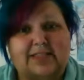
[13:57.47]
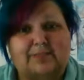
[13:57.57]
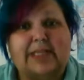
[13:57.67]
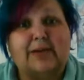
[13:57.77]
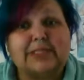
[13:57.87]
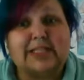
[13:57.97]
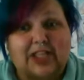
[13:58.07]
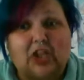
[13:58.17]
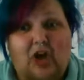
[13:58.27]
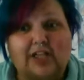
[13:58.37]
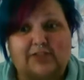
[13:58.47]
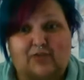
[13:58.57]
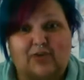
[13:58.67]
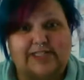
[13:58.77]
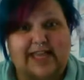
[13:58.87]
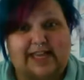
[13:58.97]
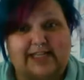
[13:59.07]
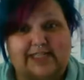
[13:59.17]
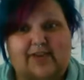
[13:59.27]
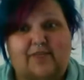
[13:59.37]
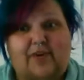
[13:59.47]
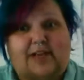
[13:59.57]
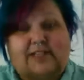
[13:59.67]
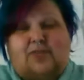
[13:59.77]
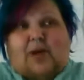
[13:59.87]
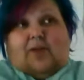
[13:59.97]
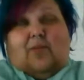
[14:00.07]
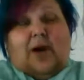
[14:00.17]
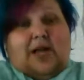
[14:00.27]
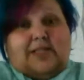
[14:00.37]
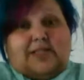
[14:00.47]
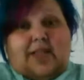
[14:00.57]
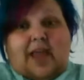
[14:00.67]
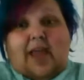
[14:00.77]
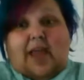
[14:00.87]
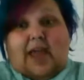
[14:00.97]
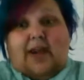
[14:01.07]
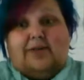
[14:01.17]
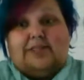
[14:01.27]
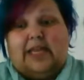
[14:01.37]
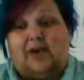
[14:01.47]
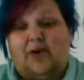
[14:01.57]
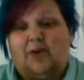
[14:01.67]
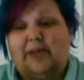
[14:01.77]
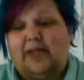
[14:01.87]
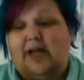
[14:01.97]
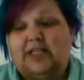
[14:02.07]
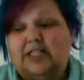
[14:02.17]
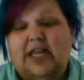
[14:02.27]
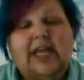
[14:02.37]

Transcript: But that was like the longest 40 seconds ever. I swear it was. And I was like, oh my gosh.